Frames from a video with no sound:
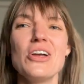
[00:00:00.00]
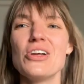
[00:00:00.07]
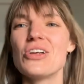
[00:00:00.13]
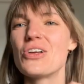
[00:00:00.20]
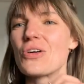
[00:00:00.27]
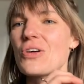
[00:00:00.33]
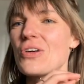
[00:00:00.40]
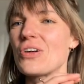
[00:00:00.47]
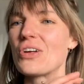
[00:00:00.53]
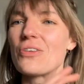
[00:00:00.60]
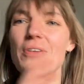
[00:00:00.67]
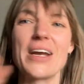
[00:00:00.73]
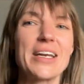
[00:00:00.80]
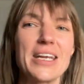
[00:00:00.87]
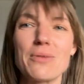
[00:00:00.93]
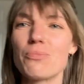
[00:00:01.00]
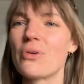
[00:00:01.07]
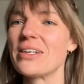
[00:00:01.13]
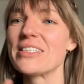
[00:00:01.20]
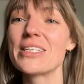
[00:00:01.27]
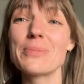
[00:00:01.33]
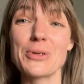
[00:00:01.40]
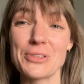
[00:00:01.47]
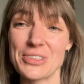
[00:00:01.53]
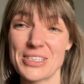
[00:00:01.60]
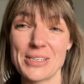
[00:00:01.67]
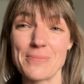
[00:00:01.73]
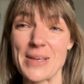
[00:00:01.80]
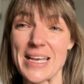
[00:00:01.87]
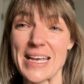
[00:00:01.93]
your Uranian principles
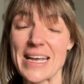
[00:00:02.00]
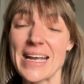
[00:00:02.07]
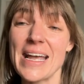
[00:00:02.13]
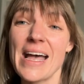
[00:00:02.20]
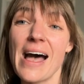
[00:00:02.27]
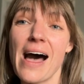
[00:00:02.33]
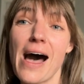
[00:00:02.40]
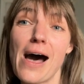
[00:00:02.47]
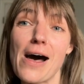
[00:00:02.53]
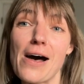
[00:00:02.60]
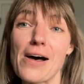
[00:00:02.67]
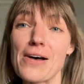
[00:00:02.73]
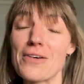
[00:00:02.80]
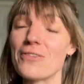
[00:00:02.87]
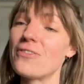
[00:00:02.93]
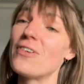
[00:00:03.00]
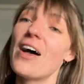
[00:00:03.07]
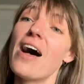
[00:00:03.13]
to me of